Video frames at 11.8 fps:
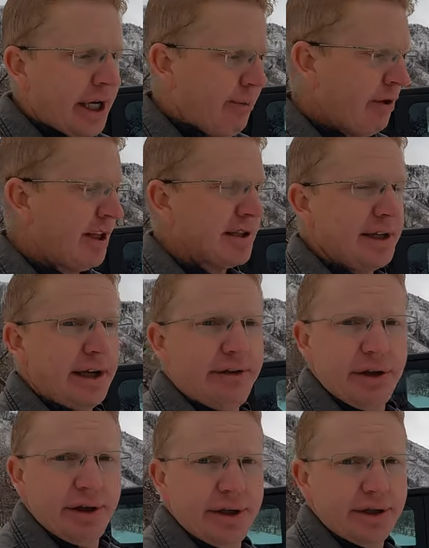And with this
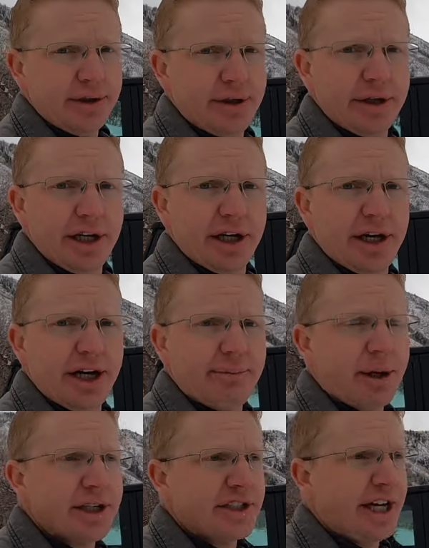level, you're getting a
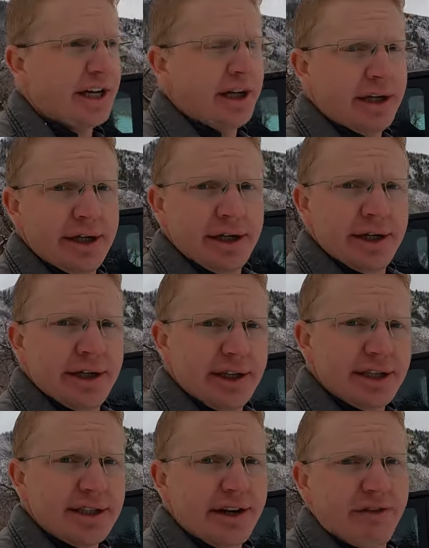high price tag.
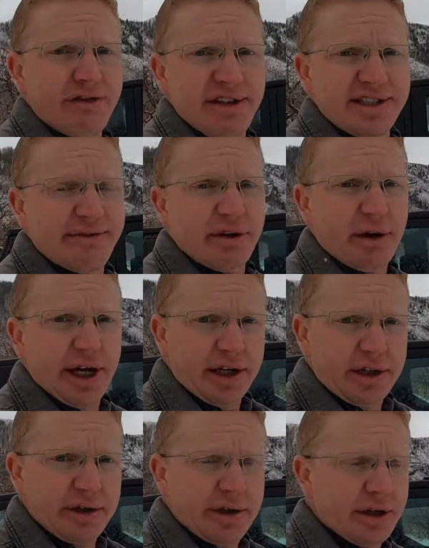It's like 57
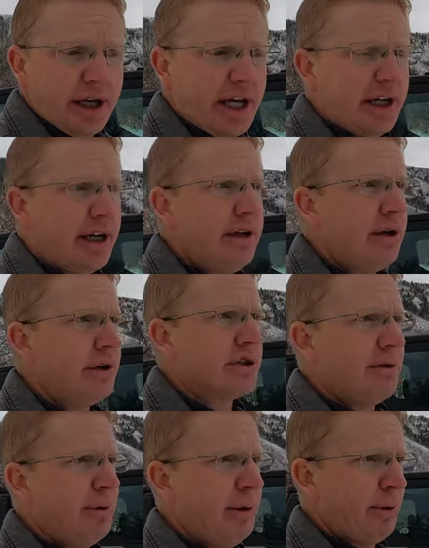grand. And I know
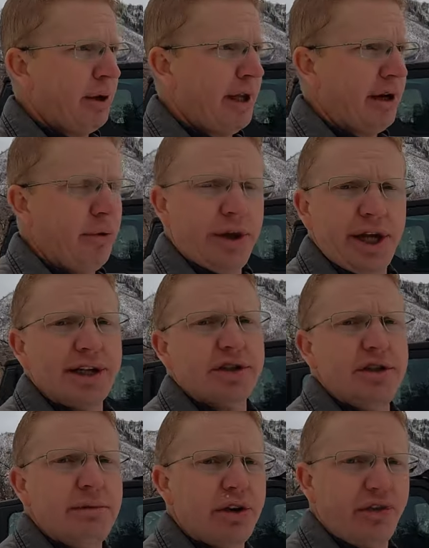some people are like, well, that's
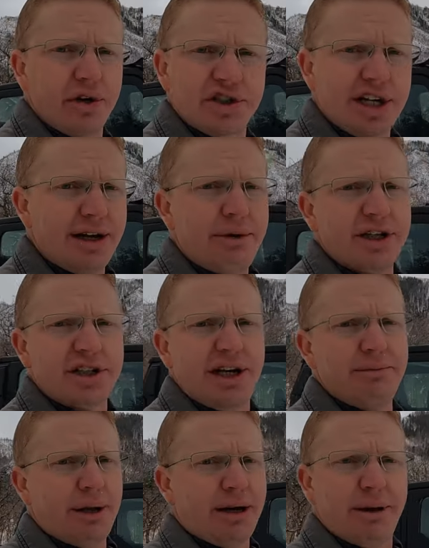too much for a
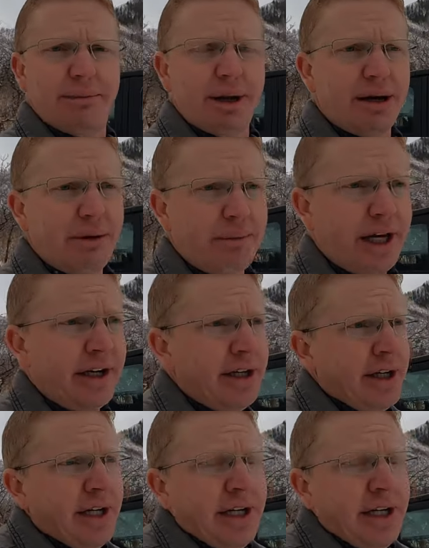side-by-side, blah, blah, blah, blah, blah.